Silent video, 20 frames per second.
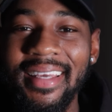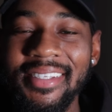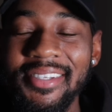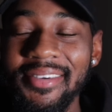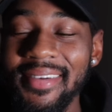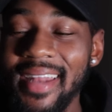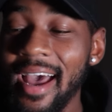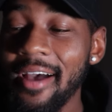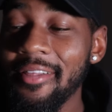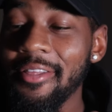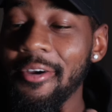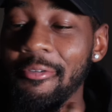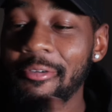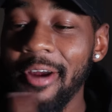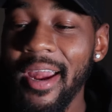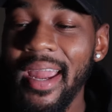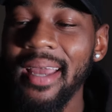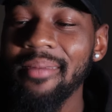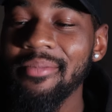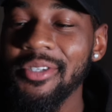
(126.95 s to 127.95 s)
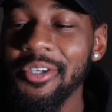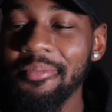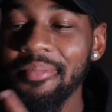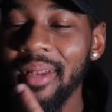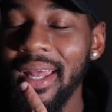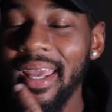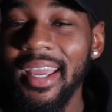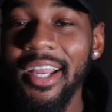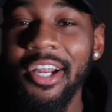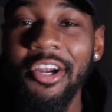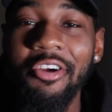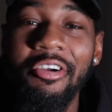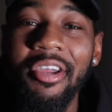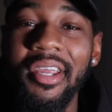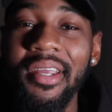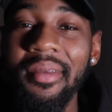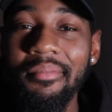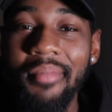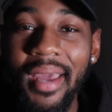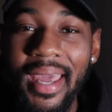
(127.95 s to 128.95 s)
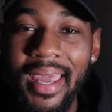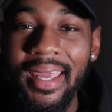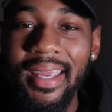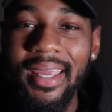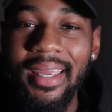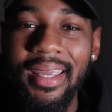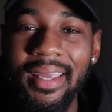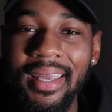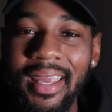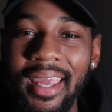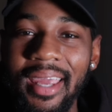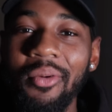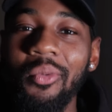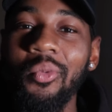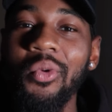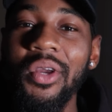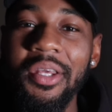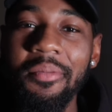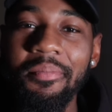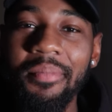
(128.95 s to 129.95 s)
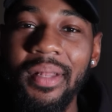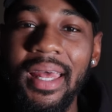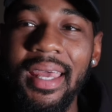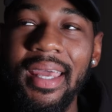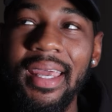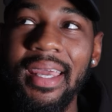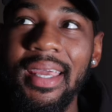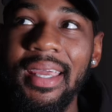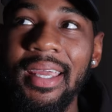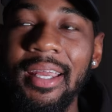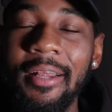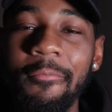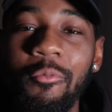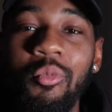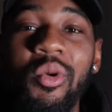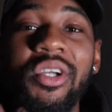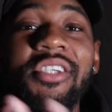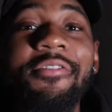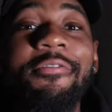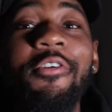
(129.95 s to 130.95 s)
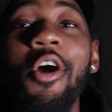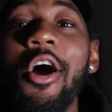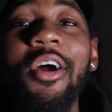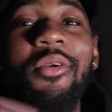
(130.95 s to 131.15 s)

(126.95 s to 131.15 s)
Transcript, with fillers: So now the Rams are playing Green Bay, and we play, which for